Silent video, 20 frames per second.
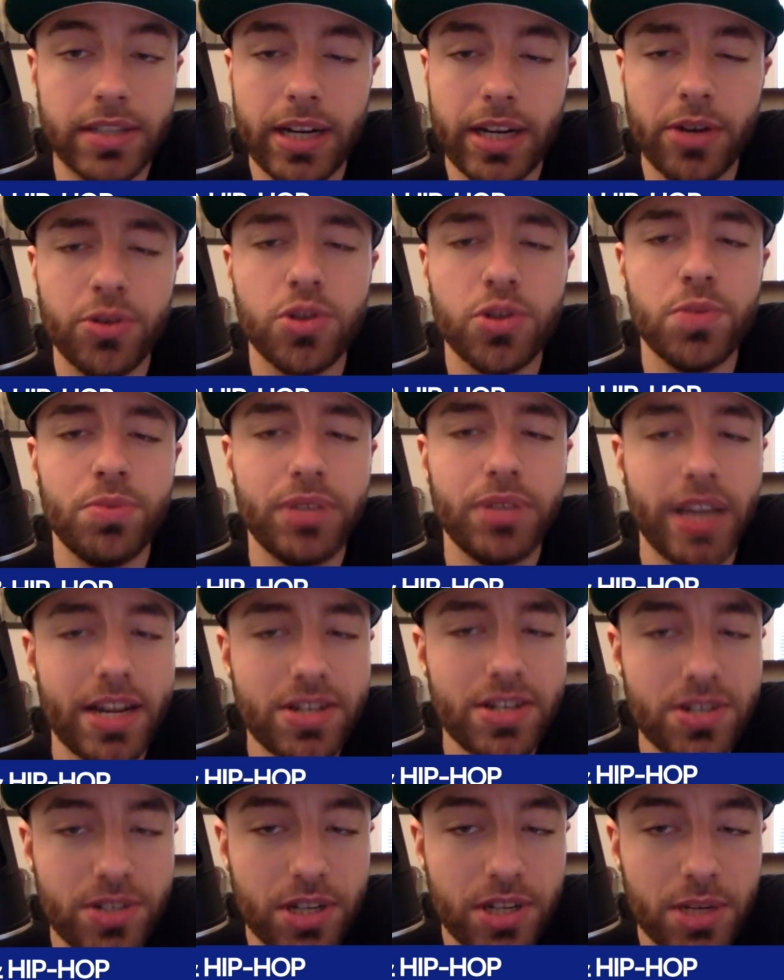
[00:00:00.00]
I heard
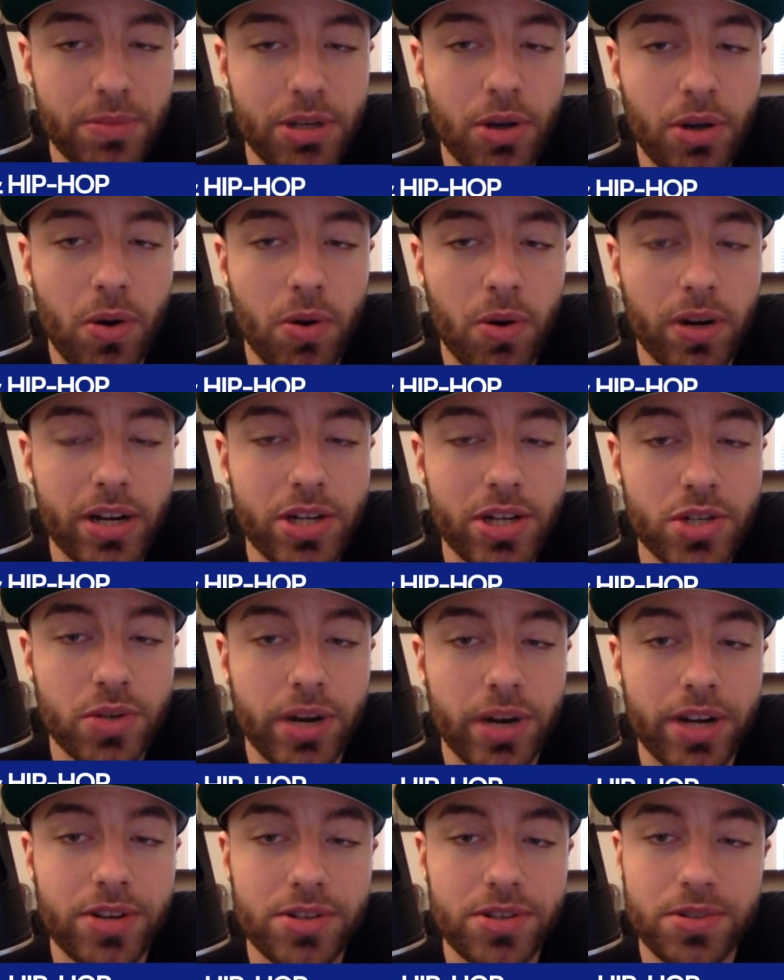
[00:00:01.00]
UPS is going to be going on
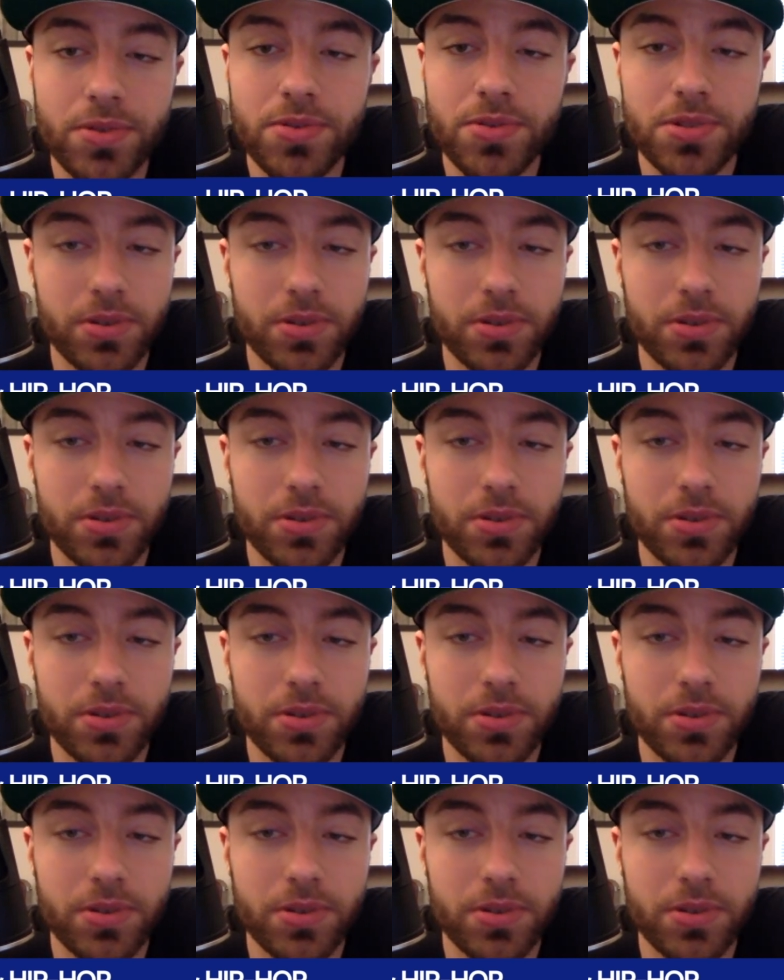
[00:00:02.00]
strike soon.